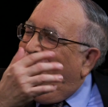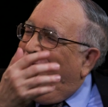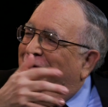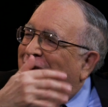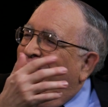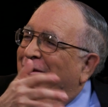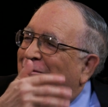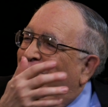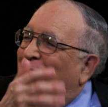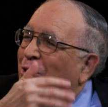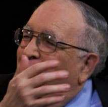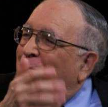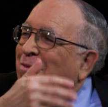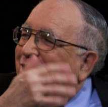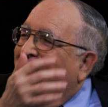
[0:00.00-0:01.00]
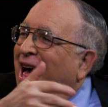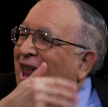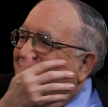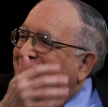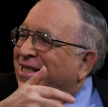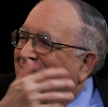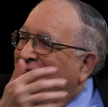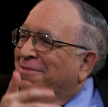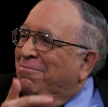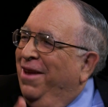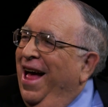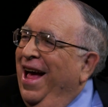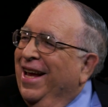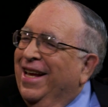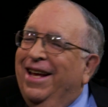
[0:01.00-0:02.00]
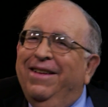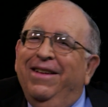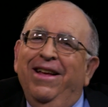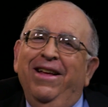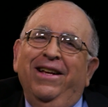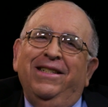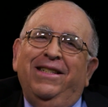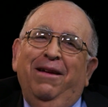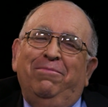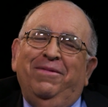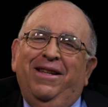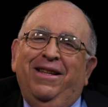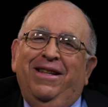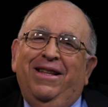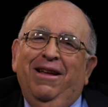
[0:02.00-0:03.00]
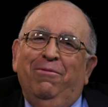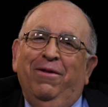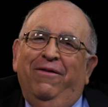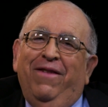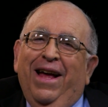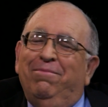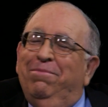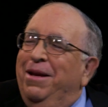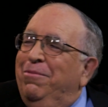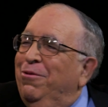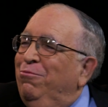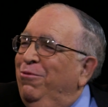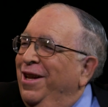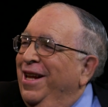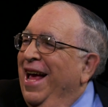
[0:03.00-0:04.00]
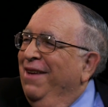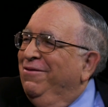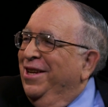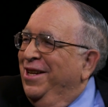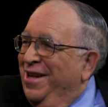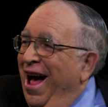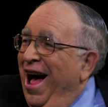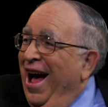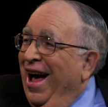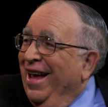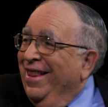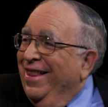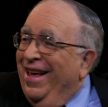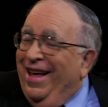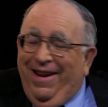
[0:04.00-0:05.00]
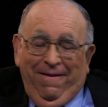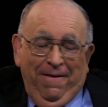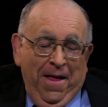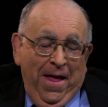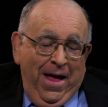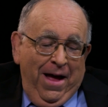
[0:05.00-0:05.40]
very Roman Colosseum-like, except they would have had people really have to die then.